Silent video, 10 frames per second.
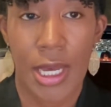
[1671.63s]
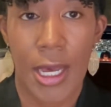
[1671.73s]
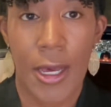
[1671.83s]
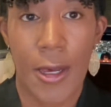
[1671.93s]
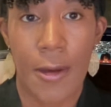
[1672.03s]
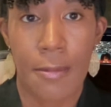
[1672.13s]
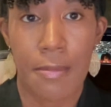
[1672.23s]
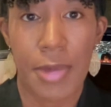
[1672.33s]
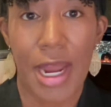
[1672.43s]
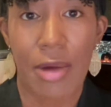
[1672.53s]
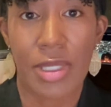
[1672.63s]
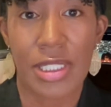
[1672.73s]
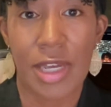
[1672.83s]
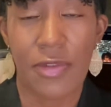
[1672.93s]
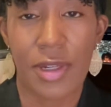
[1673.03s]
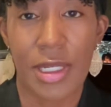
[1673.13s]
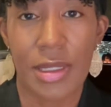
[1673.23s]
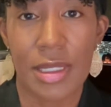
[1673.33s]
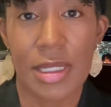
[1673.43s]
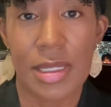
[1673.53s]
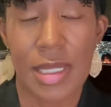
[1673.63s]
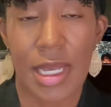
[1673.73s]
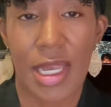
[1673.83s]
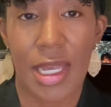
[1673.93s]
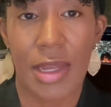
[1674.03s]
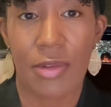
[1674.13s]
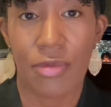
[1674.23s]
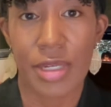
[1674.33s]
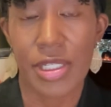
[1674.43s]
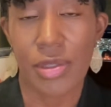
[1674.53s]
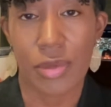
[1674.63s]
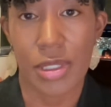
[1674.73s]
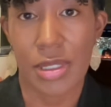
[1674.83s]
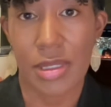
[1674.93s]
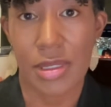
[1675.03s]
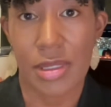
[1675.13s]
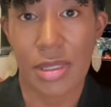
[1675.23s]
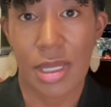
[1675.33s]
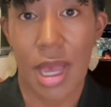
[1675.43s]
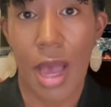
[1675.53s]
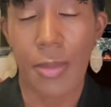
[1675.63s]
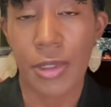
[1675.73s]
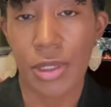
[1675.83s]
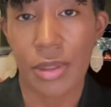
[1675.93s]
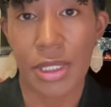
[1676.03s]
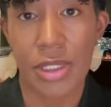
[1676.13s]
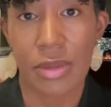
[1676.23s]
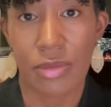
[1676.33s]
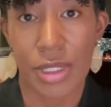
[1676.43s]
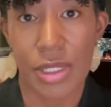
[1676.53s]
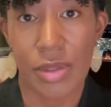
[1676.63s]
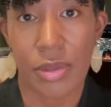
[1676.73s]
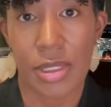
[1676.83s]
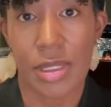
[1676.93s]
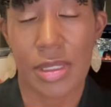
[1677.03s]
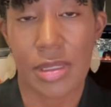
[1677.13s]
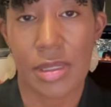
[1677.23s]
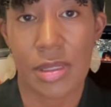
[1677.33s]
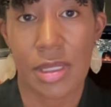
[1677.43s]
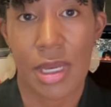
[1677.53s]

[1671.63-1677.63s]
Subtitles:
But I would definitely say resources, opportunities and resources